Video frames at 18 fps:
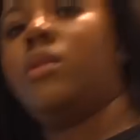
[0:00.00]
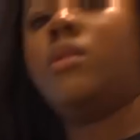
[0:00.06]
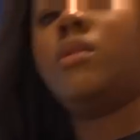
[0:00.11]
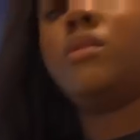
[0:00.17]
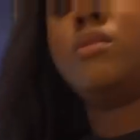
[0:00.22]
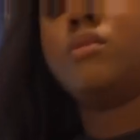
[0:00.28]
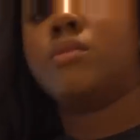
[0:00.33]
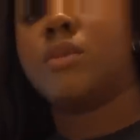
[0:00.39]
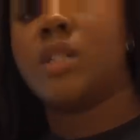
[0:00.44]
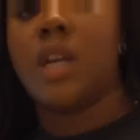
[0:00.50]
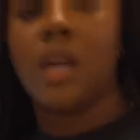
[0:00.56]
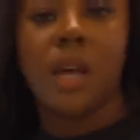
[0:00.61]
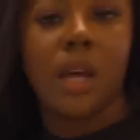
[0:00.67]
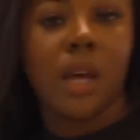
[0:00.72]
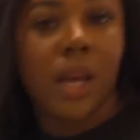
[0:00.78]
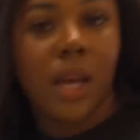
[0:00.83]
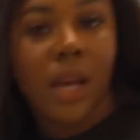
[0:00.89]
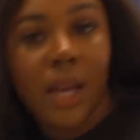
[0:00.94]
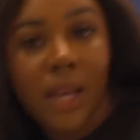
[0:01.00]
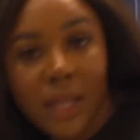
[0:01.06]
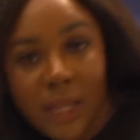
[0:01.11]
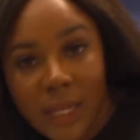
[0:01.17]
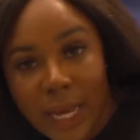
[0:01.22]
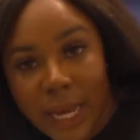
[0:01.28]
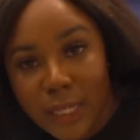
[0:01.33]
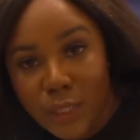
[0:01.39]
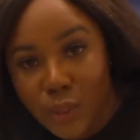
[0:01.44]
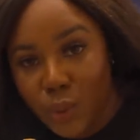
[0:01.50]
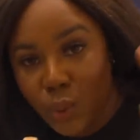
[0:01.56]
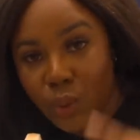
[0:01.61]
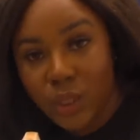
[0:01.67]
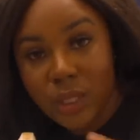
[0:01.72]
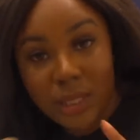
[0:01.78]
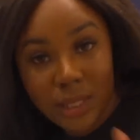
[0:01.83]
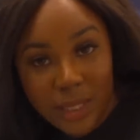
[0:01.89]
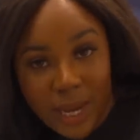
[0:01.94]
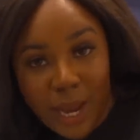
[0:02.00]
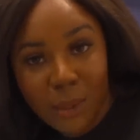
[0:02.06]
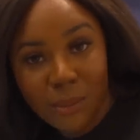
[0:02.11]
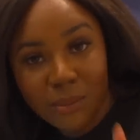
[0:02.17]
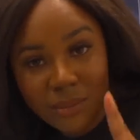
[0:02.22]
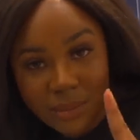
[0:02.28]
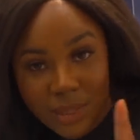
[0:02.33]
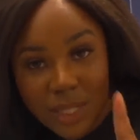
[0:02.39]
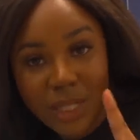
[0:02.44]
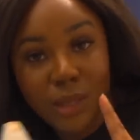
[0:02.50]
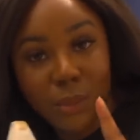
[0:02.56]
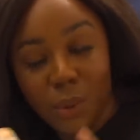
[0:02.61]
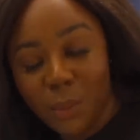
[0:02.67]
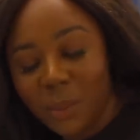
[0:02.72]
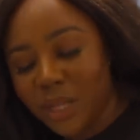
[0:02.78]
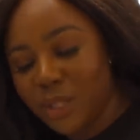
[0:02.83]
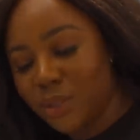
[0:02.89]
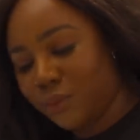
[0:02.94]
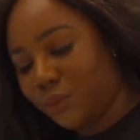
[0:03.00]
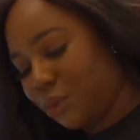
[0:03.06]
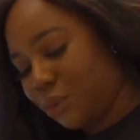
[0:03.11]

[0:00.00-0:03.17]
that's so it's time, this moment of